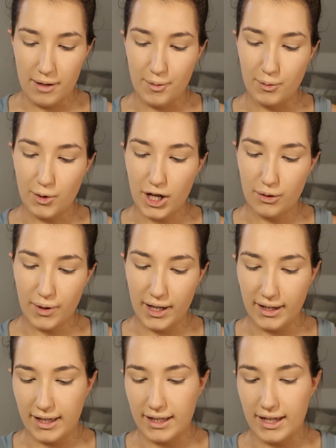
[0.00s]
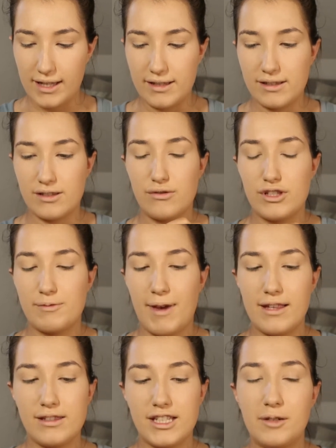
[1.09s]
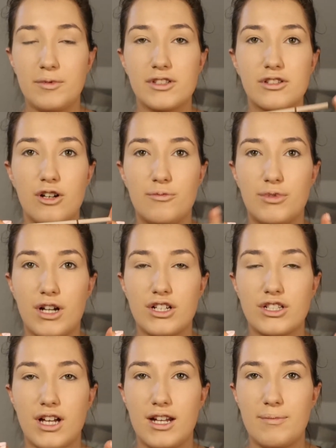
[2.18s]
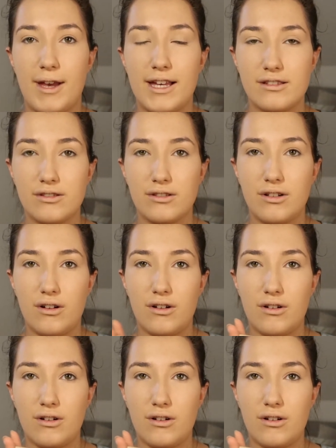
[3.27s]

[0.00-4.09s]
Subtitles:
but what I quite like is, so it's a pencil here but it's got a brush and a pencil